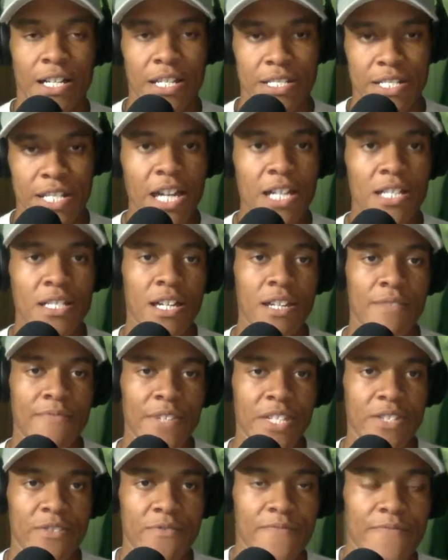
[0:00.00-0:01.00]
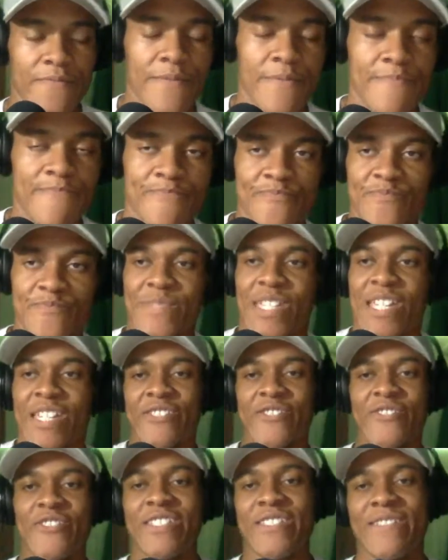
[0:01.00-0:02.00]
not a lot of it you
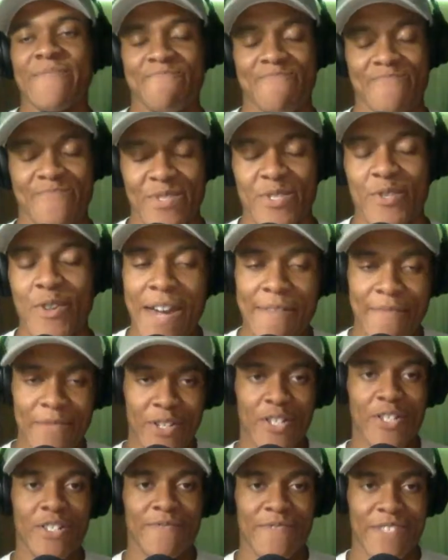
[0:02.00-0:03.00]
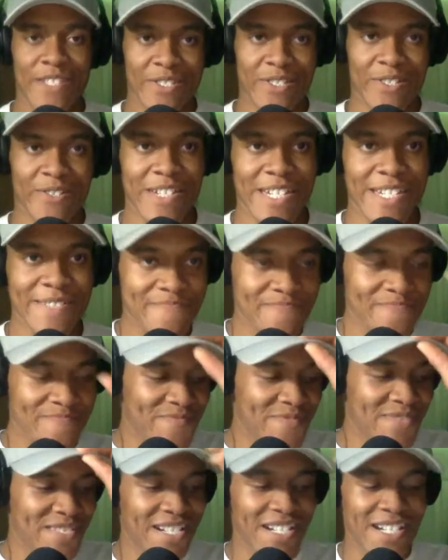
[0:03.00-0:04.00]
you haven't heard of these, okay?
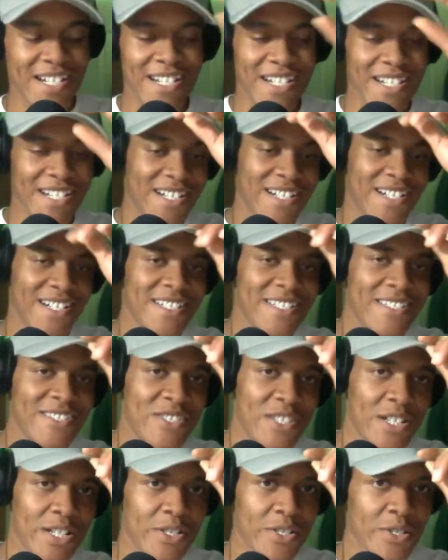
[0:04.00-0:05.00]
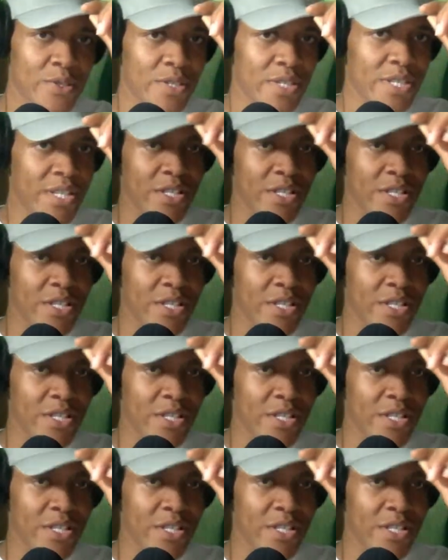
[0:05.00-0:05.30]
There's